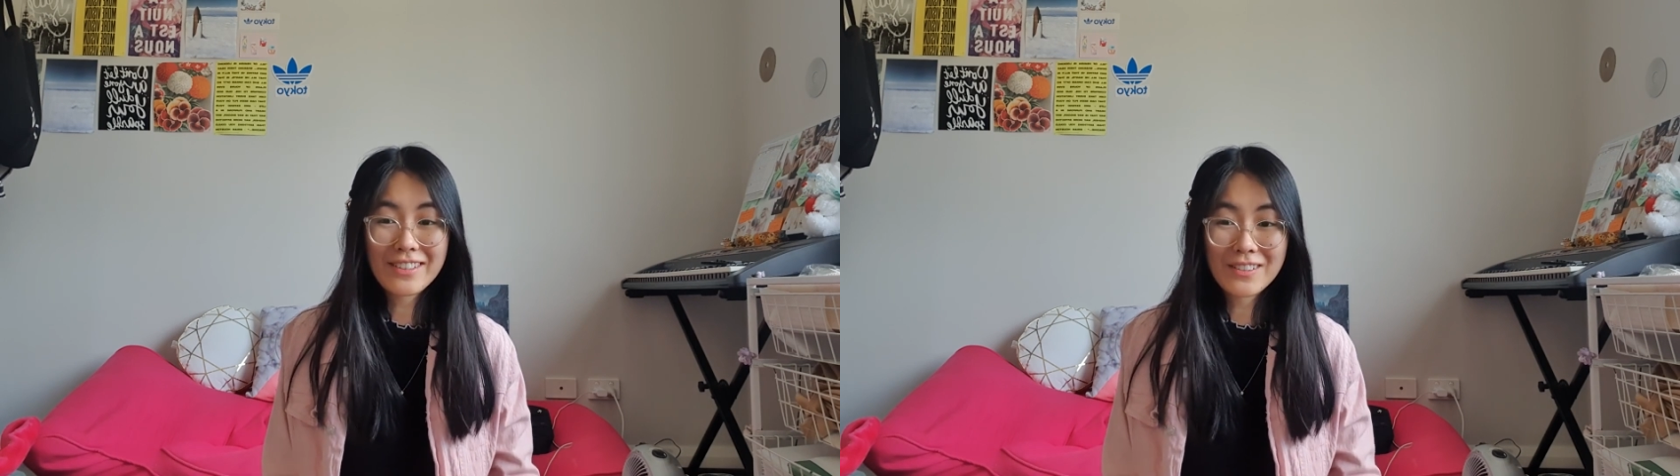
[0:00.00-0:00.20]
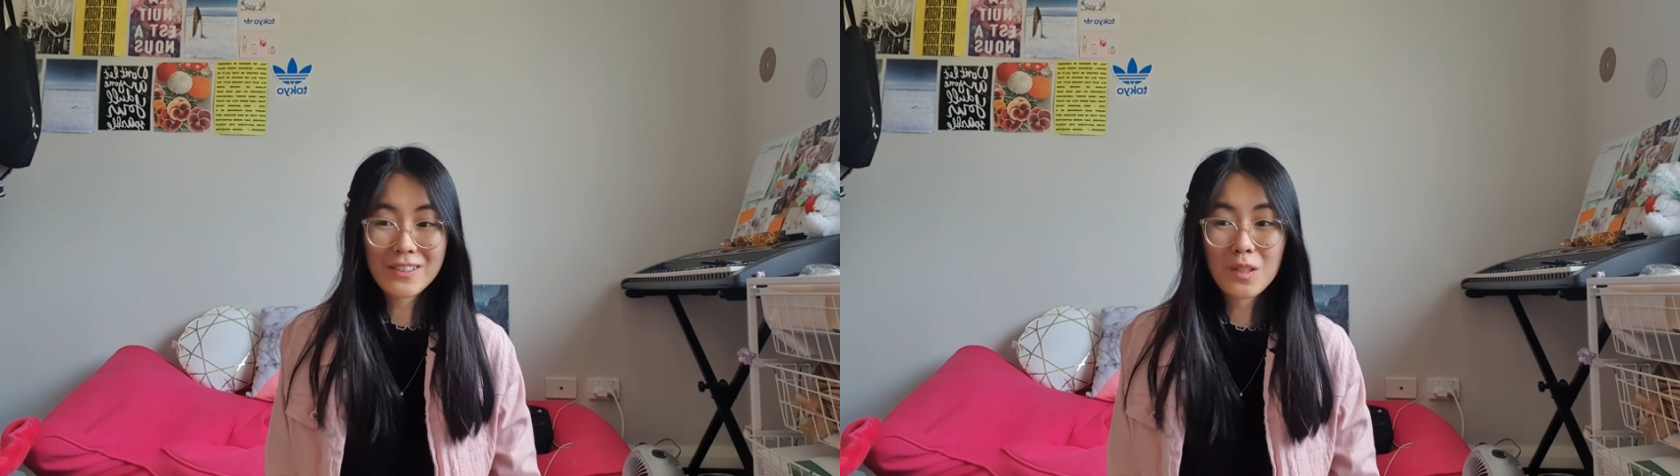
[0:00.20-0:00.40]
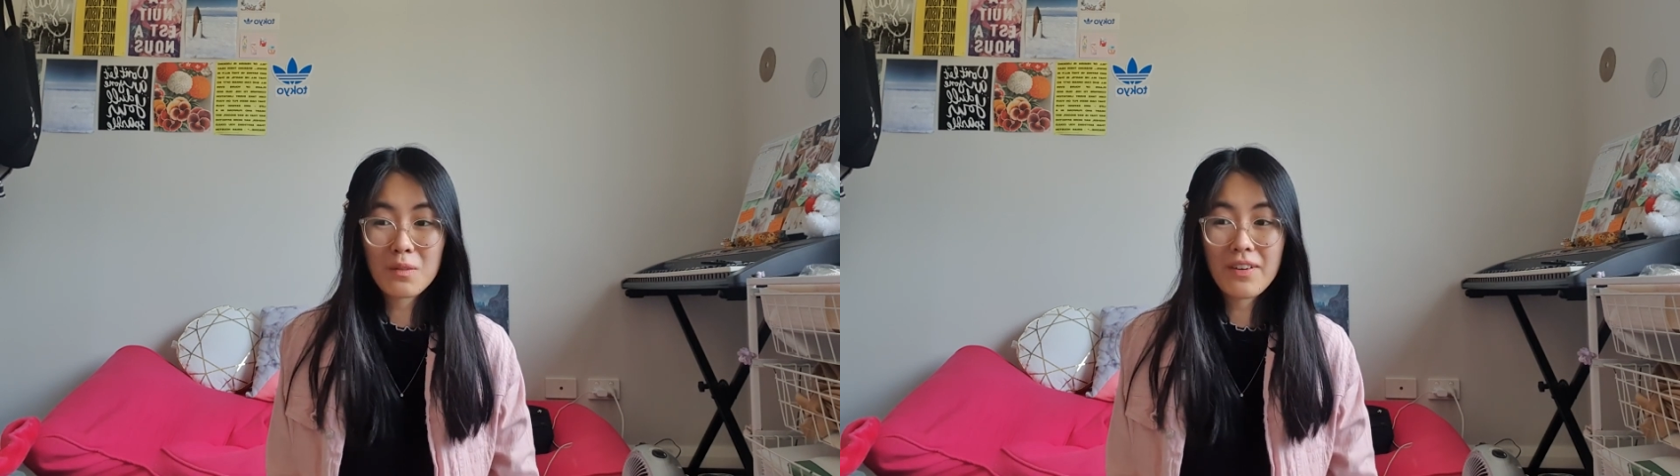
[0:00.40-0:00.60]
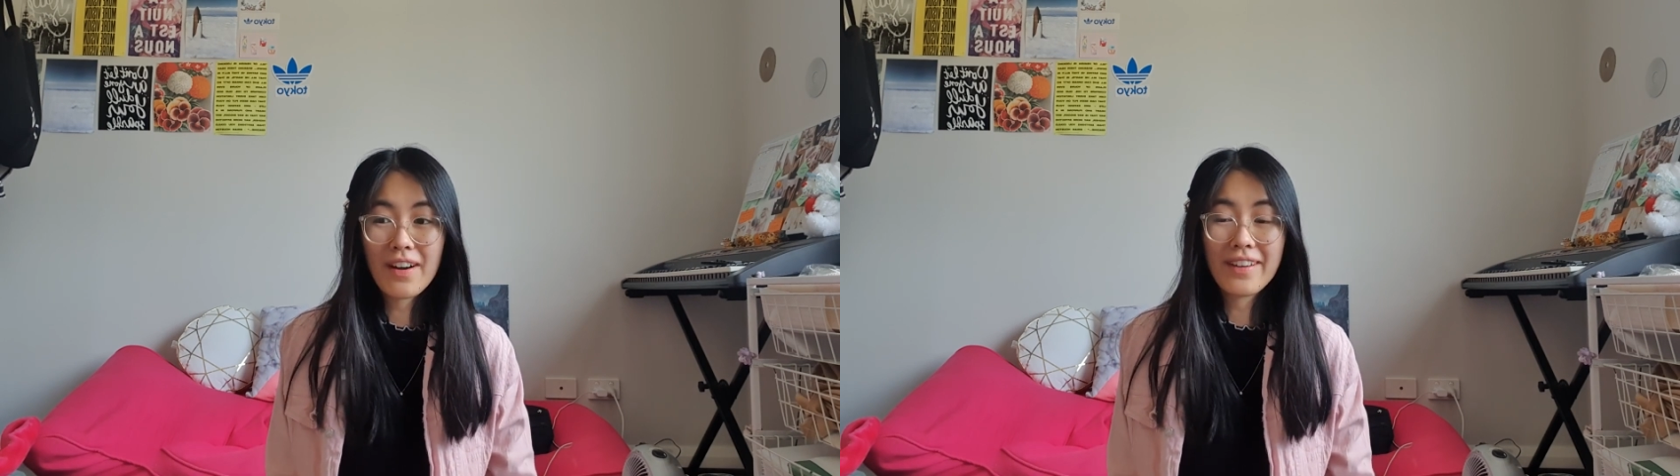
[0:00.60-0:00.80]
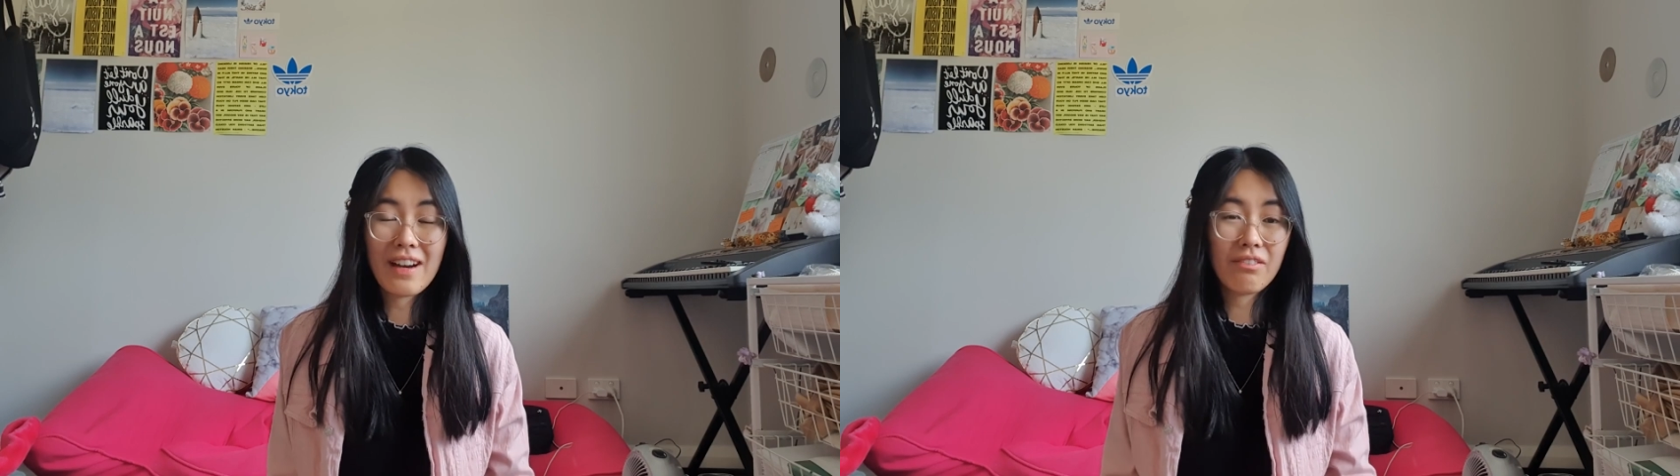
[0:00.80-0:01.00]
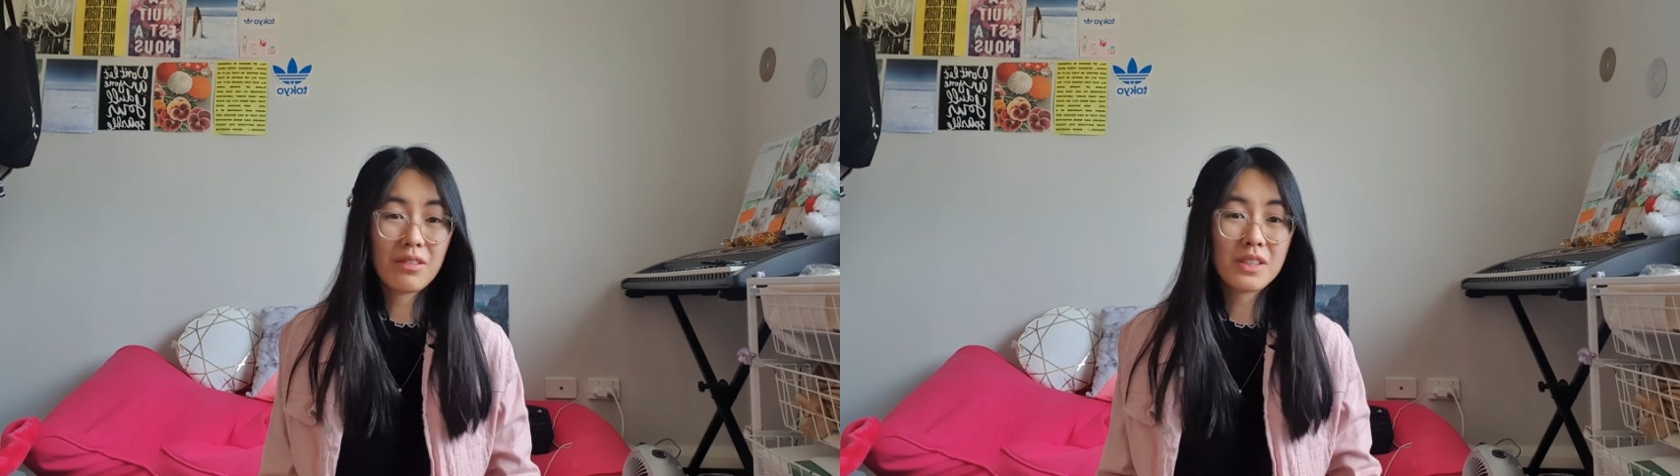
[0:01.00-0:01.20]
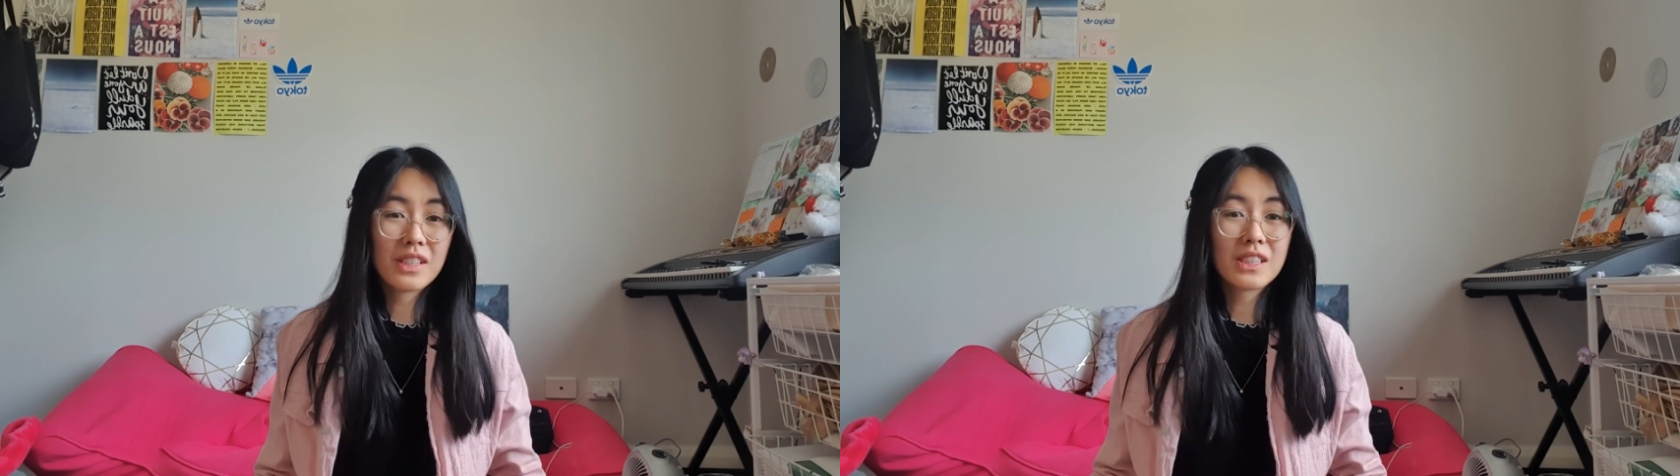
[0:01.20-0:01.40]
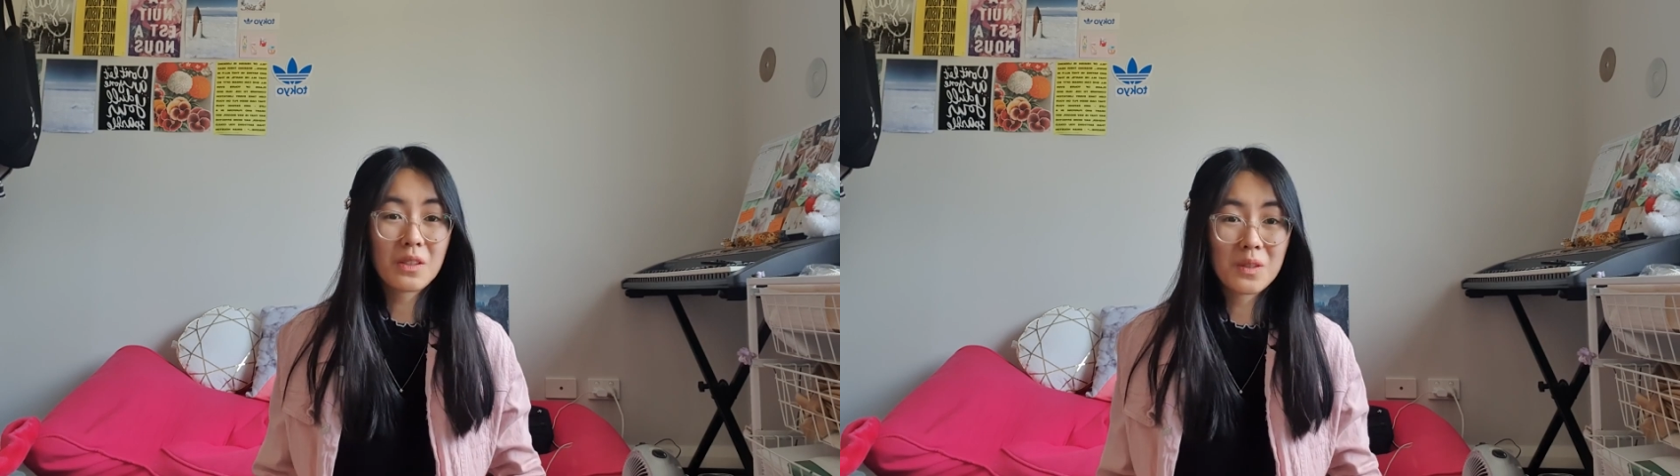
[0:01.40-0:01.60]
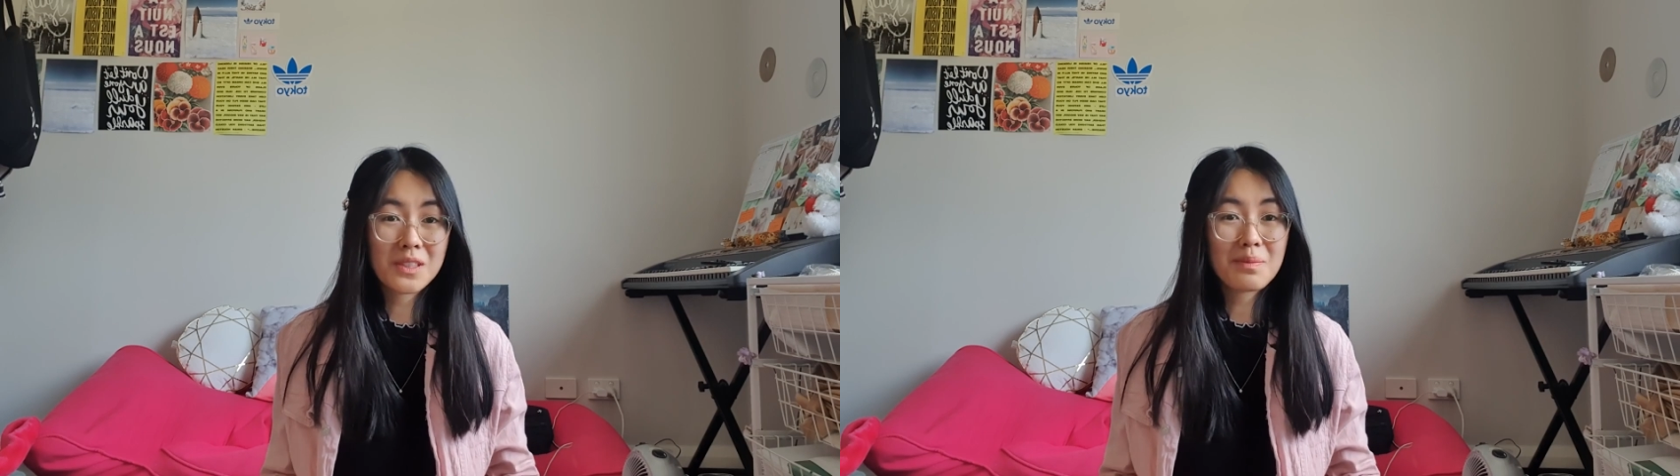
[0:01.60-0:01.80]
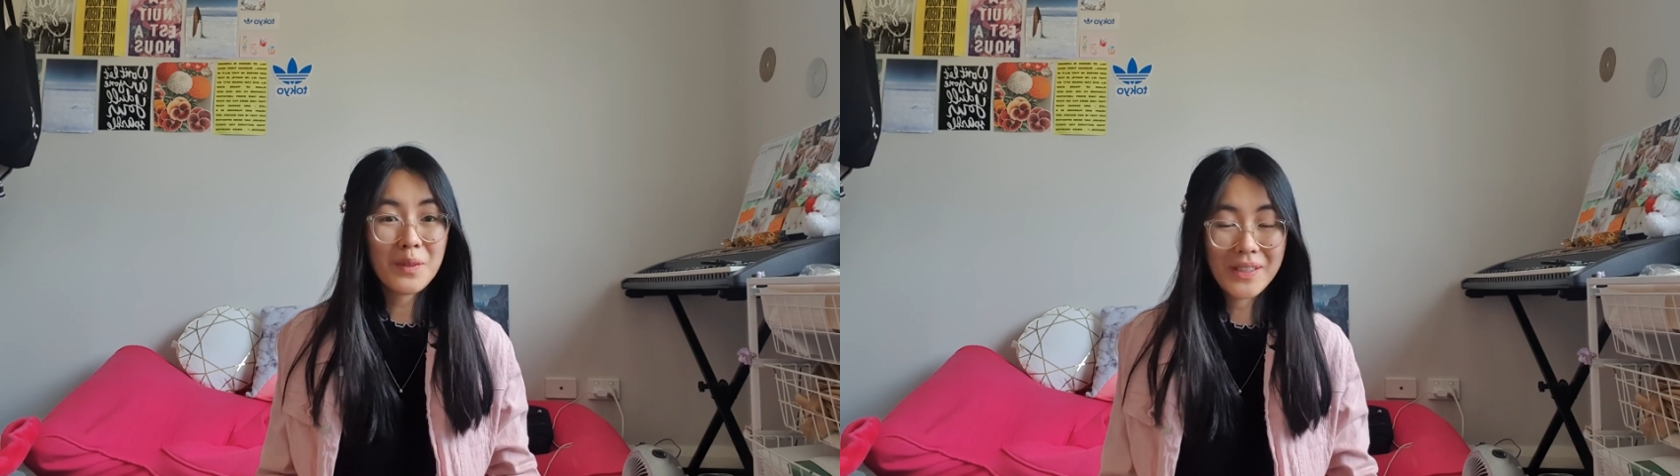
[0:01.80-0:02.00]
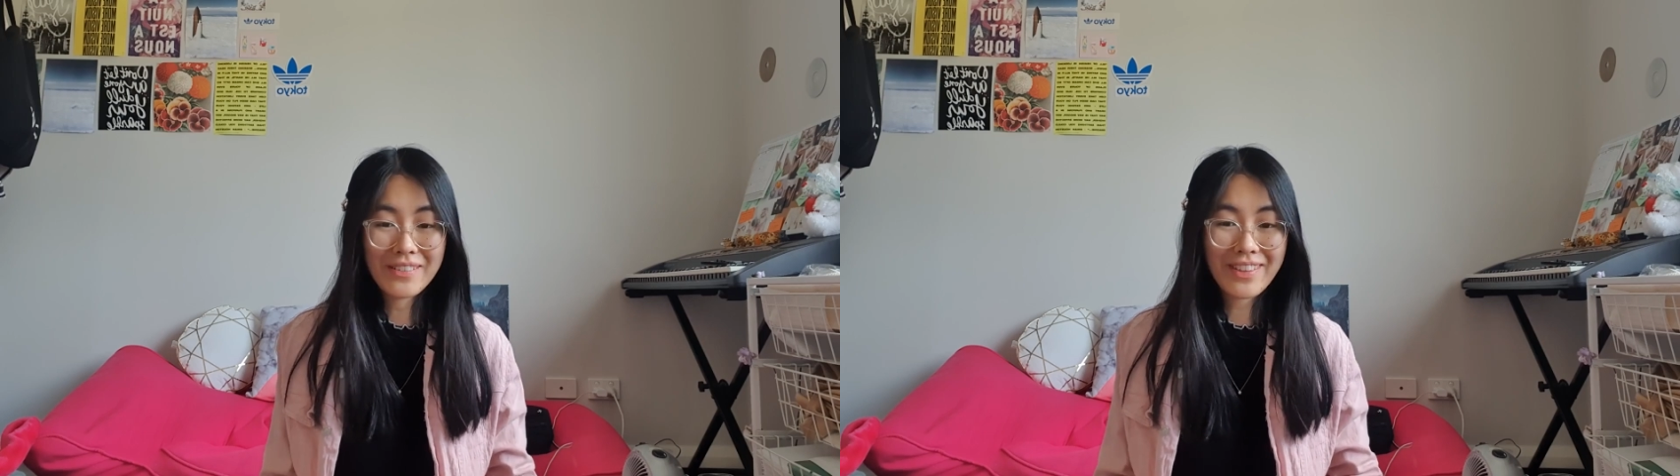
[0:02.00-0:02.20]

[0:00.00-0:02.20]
good so far and everyone is so supportive